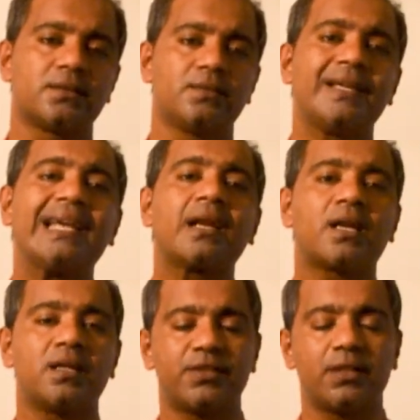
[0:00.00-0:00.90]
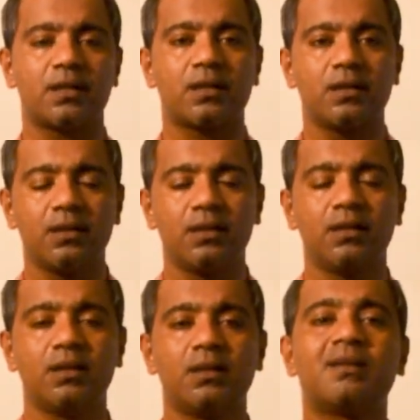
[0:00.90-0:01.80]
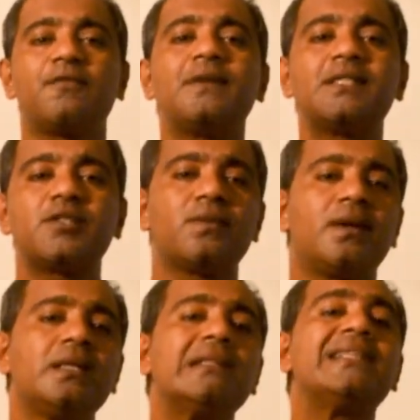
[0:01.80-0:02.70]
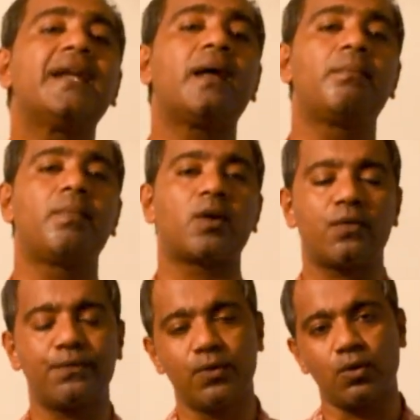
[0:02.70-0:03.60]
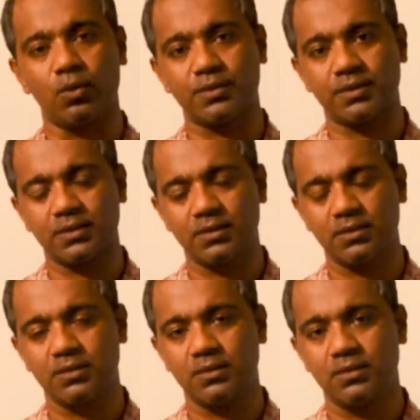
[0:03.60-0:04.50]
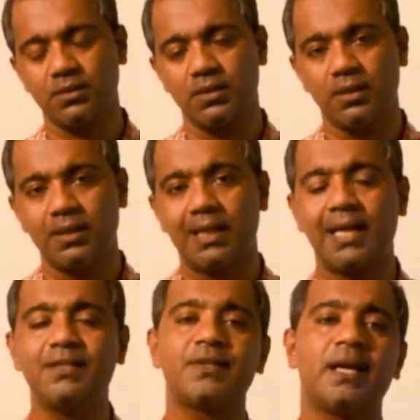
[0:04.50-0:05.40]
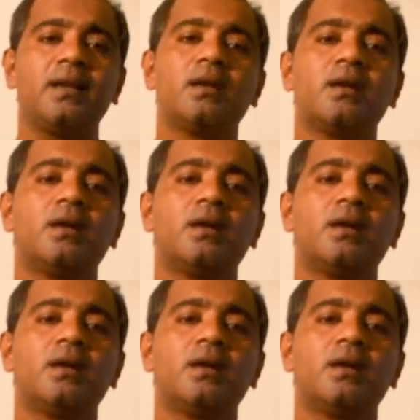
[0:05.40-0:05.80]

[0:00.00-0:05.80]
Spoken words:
we can consider. The first one, the number of doors. I said,